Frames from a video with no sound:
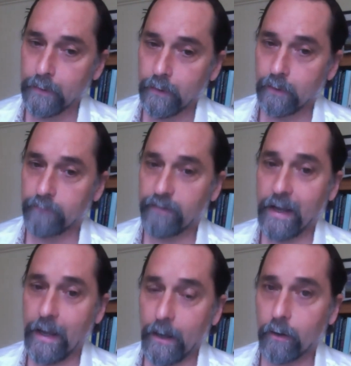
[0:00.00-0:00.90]
of
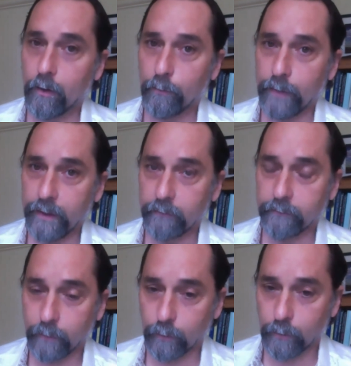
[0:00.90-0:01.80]
how many of
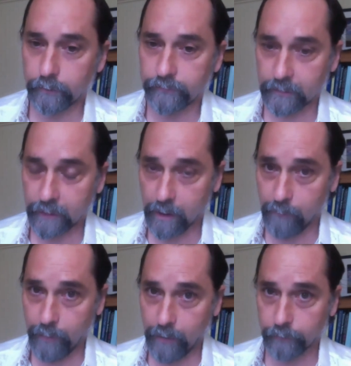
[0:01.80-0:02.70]
the oils and
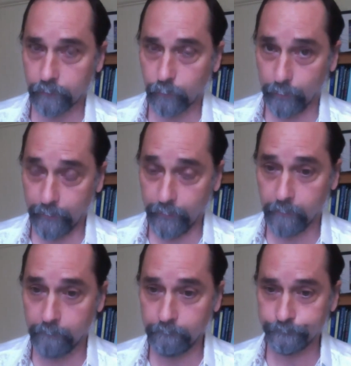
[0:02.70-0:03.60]
compounds within
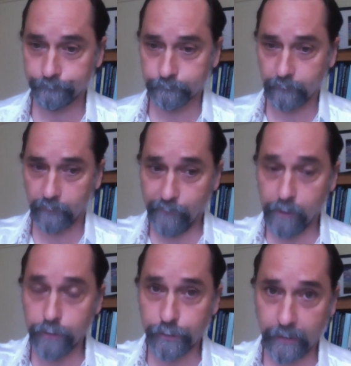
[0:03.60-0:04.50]
them
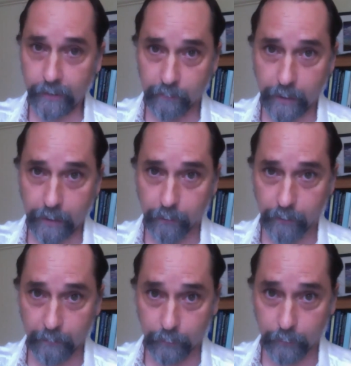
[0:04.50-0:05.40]
function at a
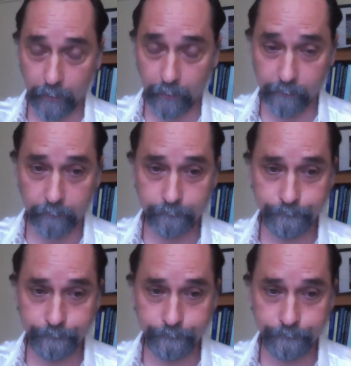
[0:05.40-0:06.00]
biochemical level.